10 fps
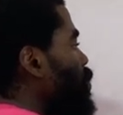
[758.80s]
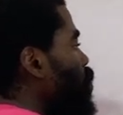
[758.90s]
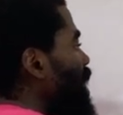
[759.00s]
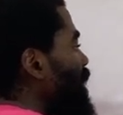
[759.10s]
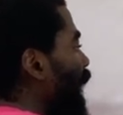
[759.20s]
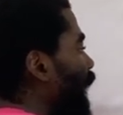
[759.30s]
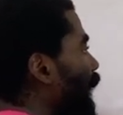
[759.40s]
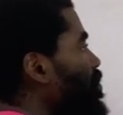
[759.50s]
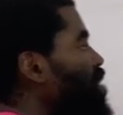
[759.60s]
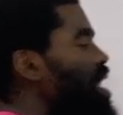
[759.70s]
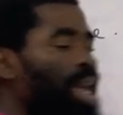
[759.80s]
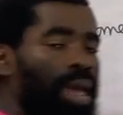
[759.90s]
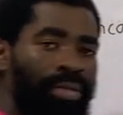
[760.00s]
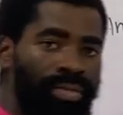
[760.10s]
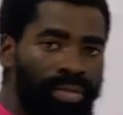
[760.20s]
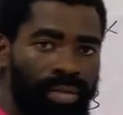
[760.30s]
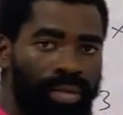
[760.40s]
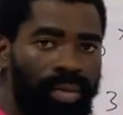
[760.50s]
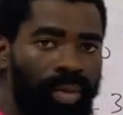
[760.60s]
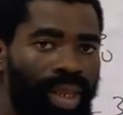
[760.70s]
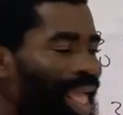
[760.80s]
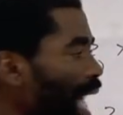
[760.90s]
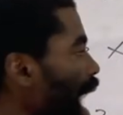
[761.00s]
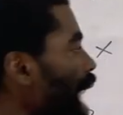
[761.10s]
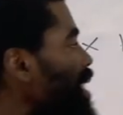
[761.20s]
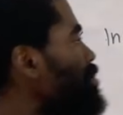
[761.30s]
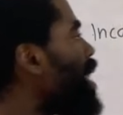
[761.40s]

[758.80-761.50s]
pesos I have here has